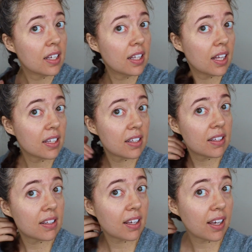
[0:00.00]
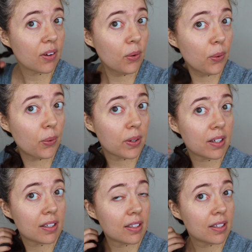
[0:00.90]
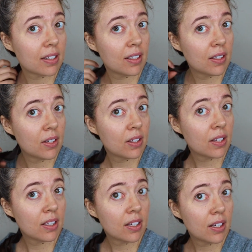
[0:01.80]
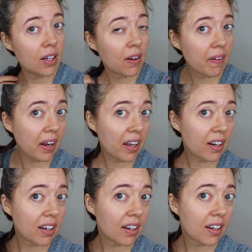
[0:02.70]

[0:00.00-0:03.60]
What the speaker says: let's see. Ooh, all right,